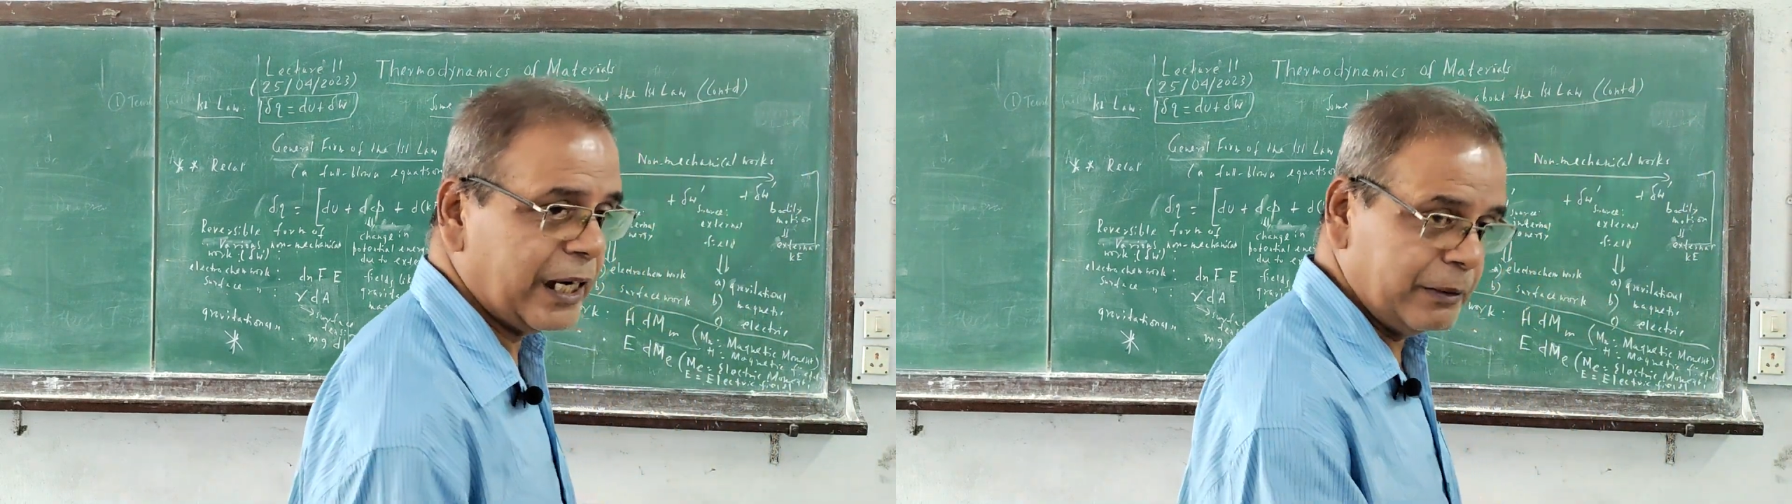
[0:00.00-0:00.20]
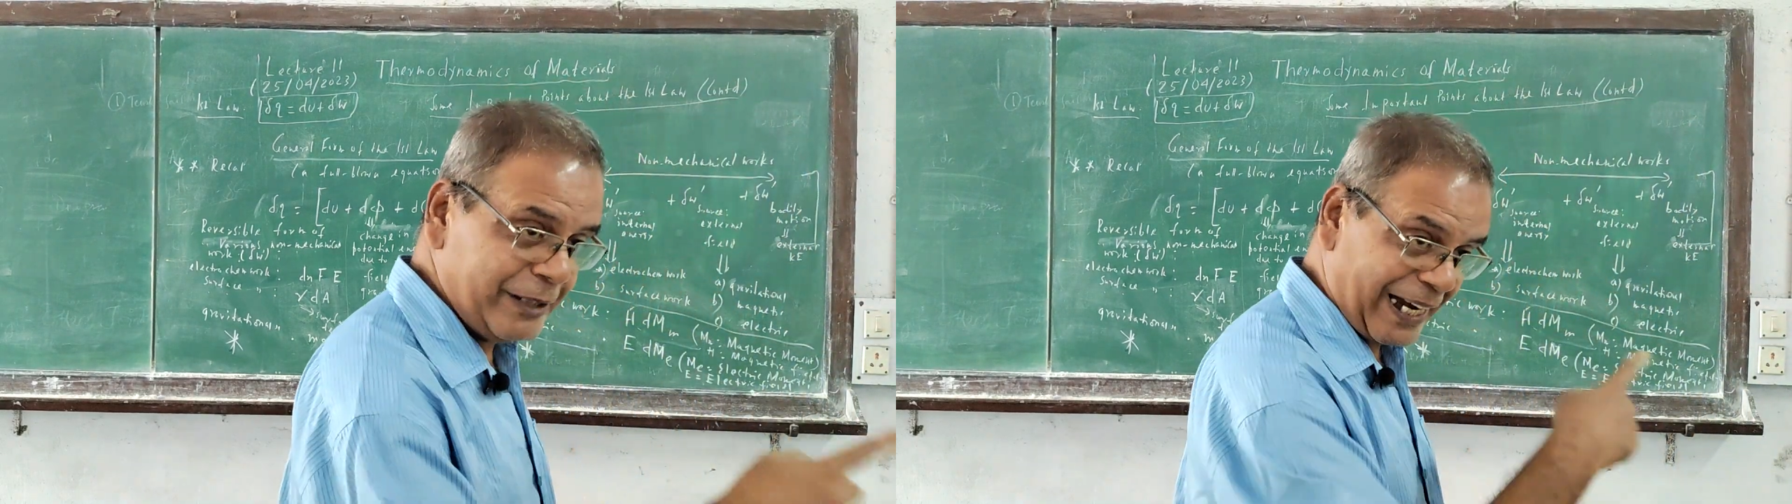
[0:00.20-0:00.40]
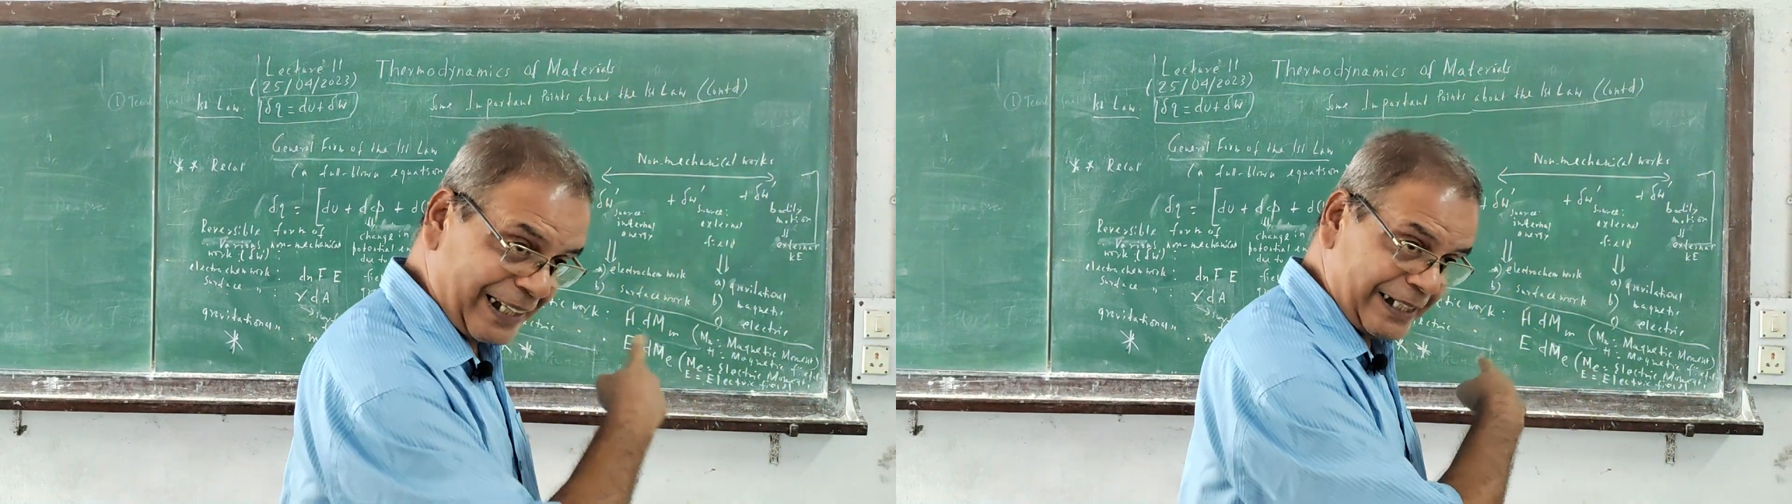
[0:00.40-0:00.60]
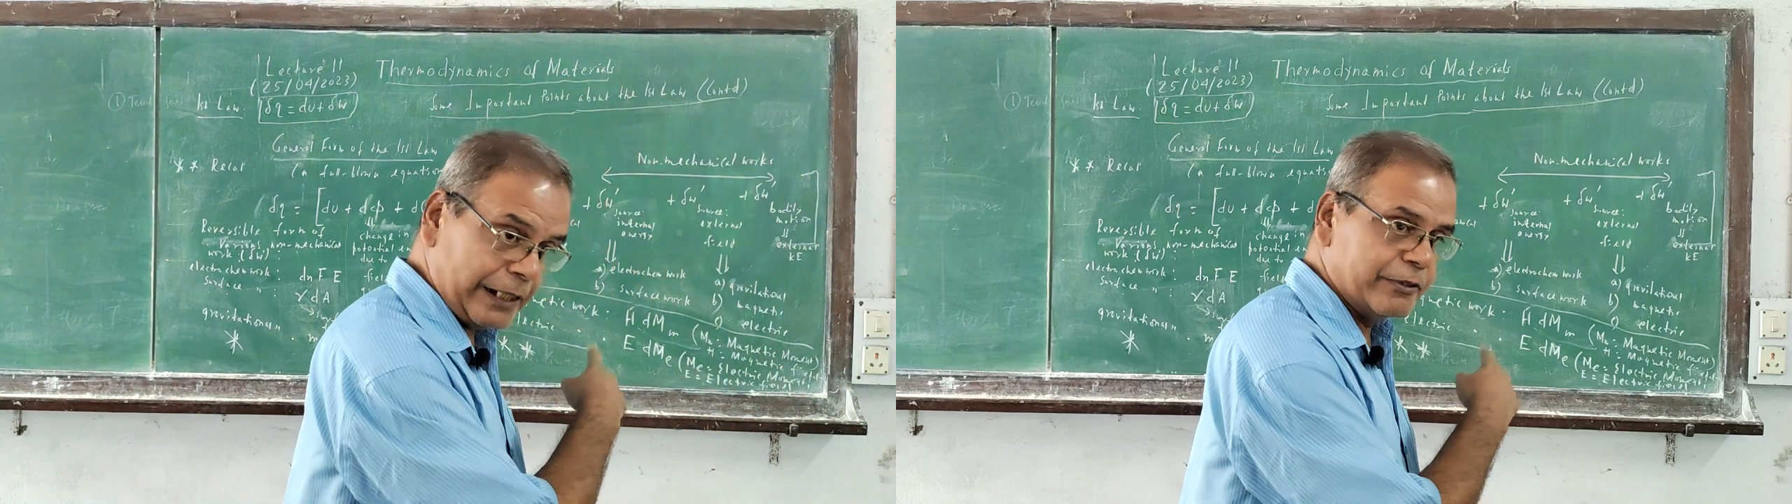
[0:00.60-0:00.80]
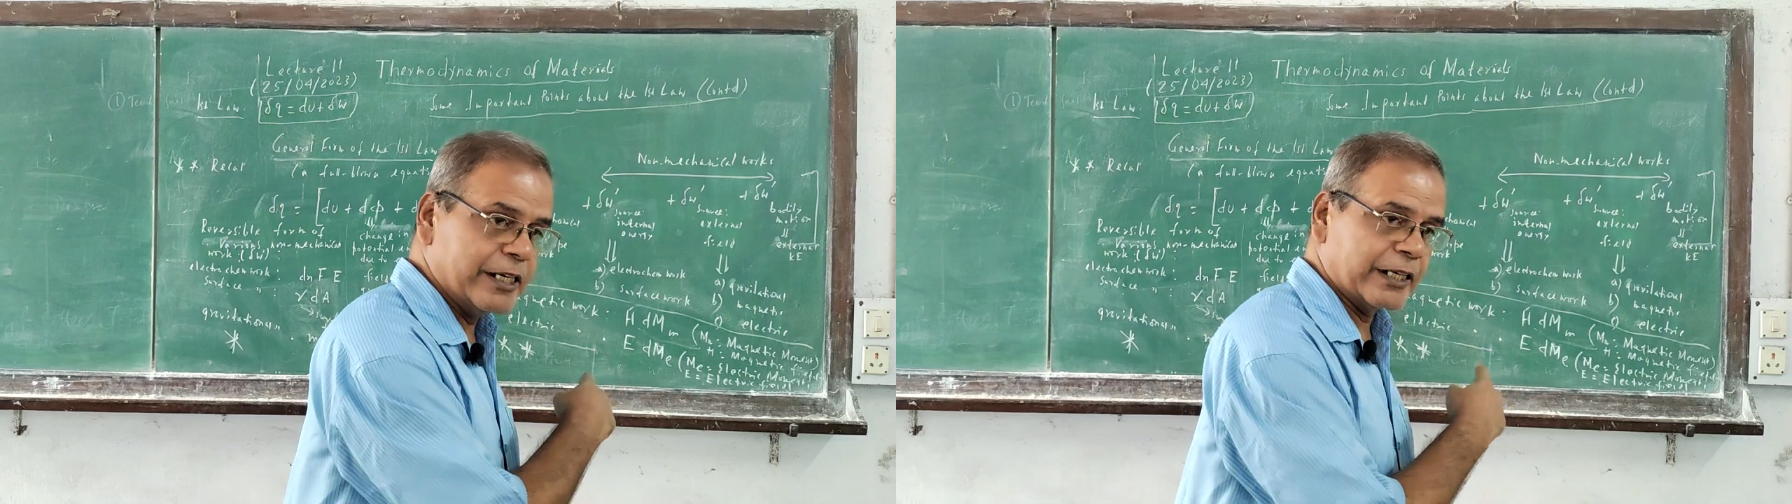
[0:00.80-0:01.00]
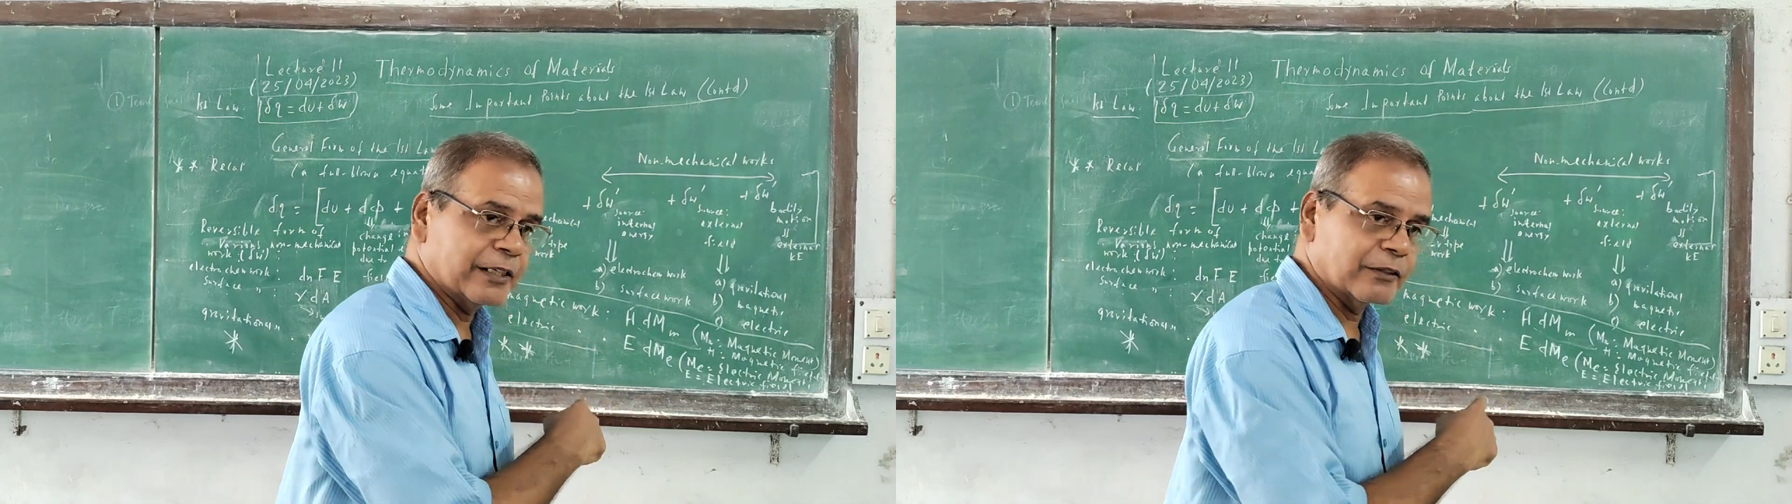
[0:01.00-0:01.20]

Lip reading: and be attentive here.